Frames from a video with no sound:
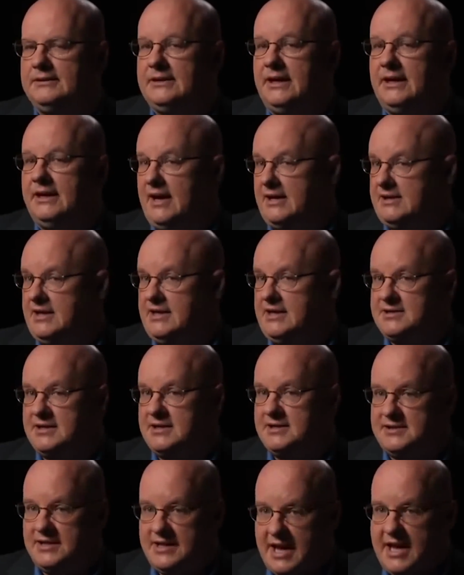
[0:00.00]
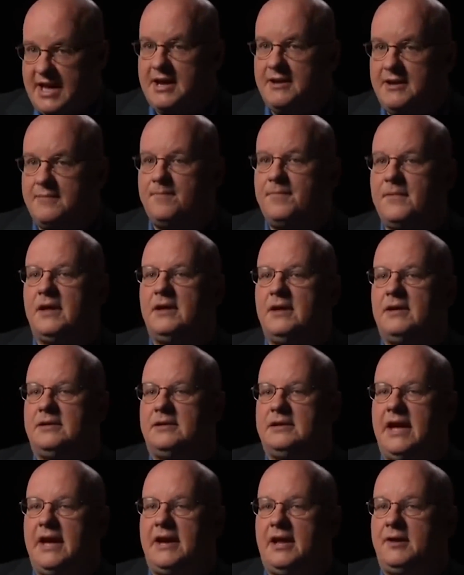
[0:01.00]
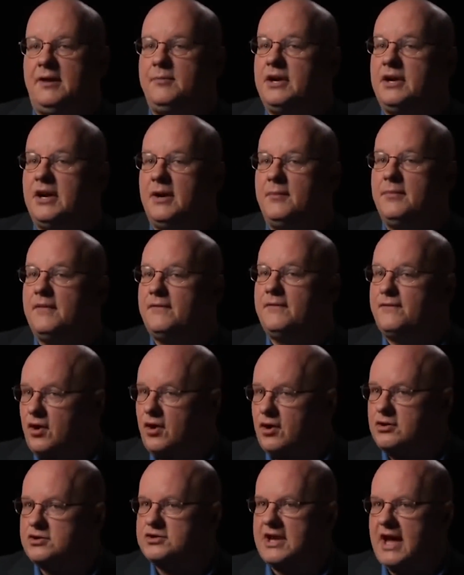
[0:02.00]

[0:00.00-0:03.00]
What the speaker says: In 1968, Yett had become the first